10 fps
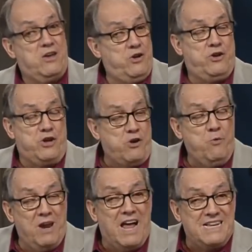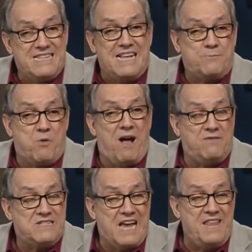do you realize that's
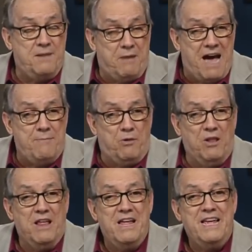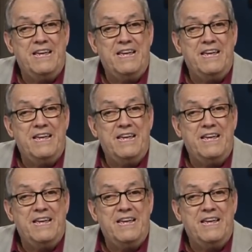prophesied in the Bible?